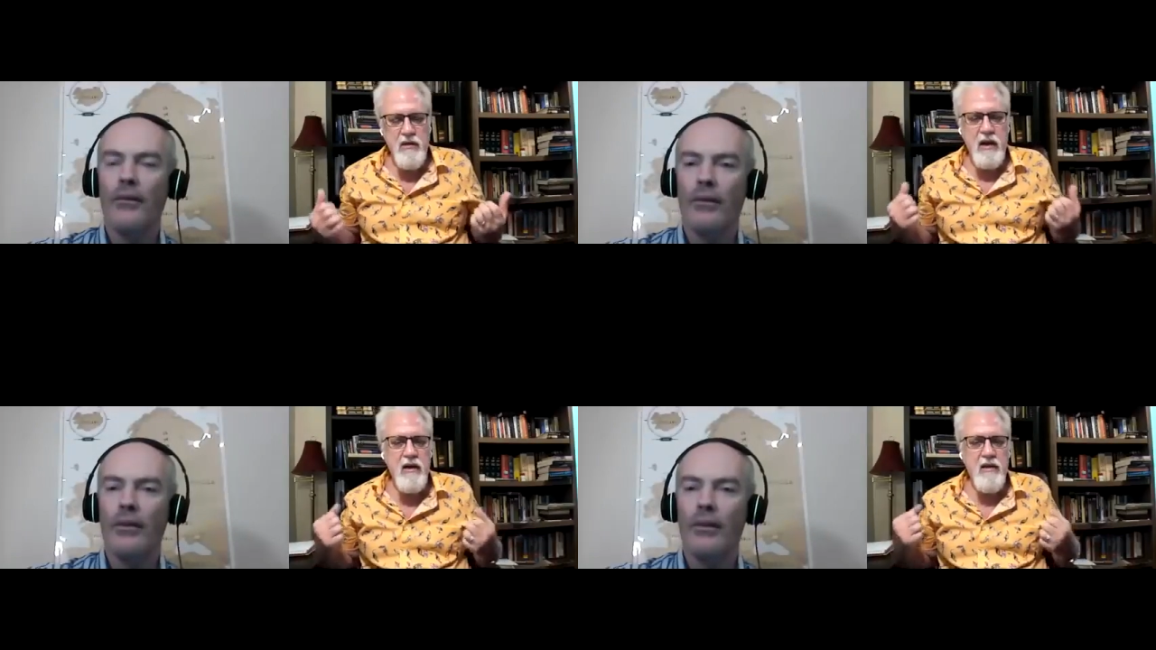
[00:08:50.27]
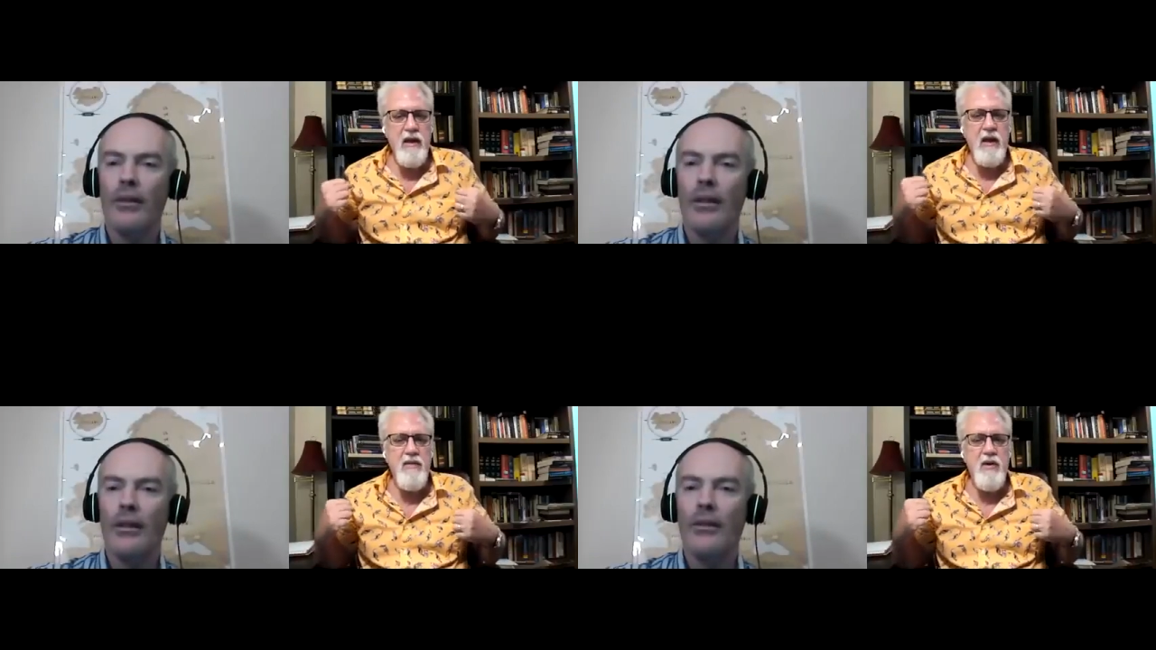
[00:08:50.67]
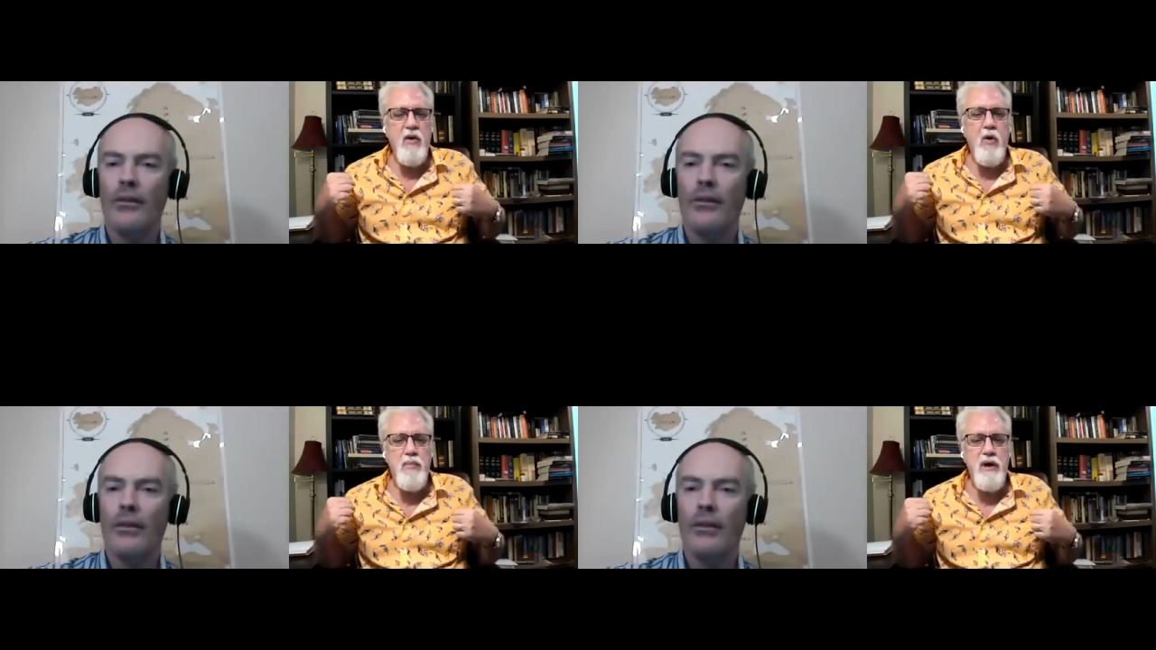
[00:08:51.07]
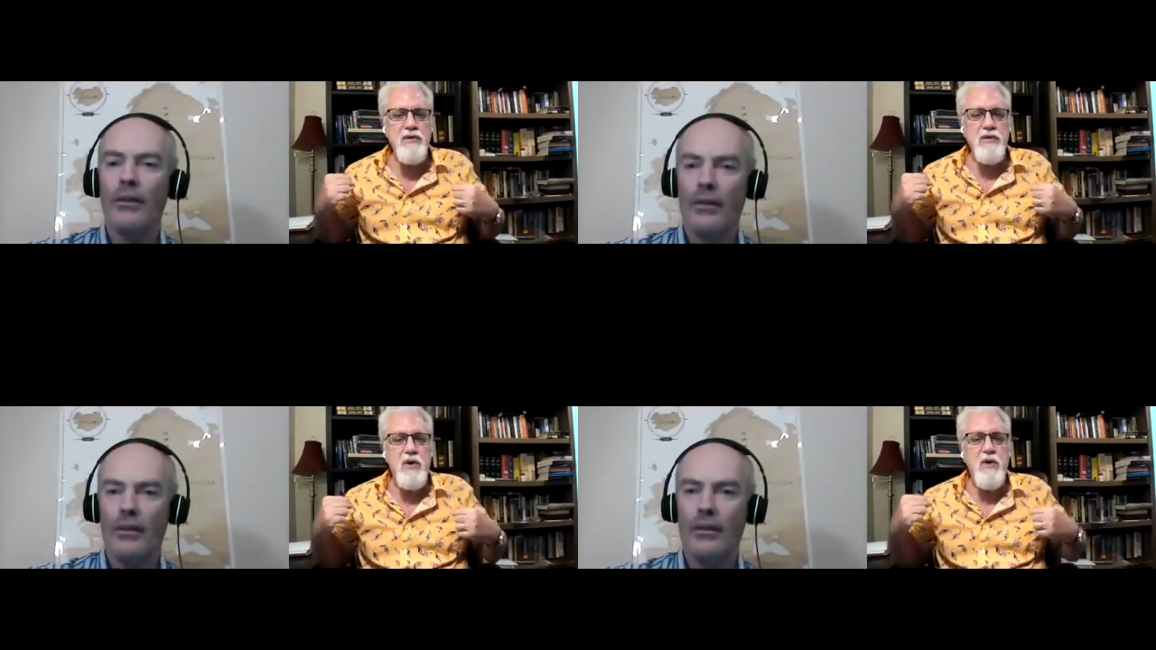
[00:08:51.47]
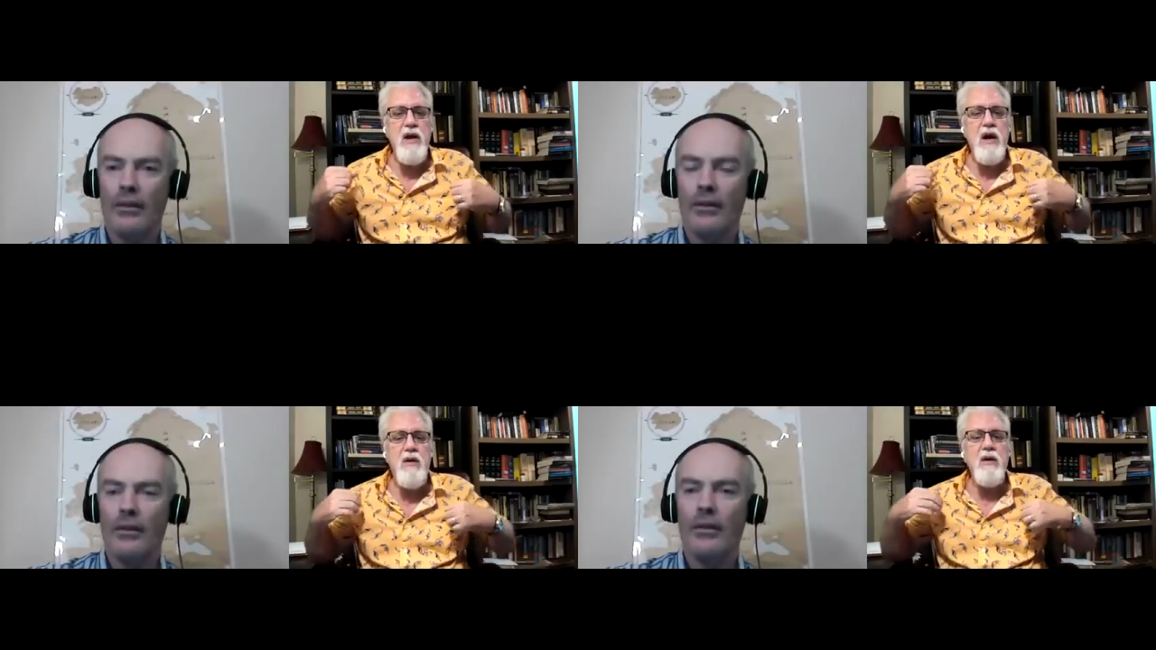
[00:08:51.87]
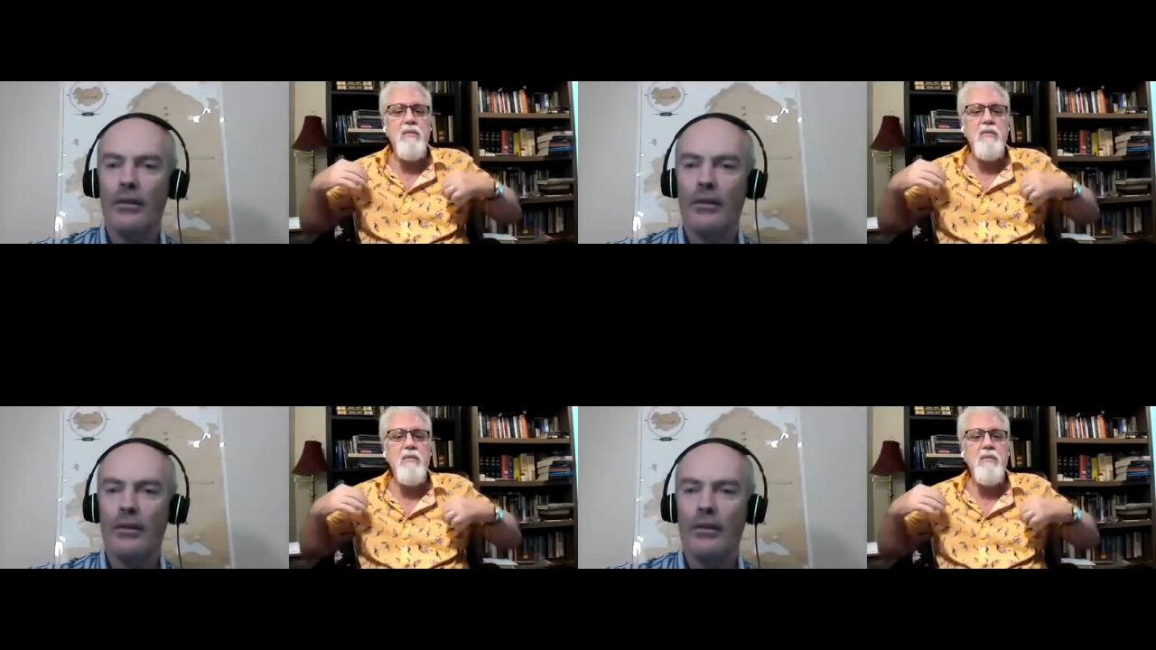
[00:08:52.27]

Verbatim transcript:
Speaker 1: they they their oppressors are now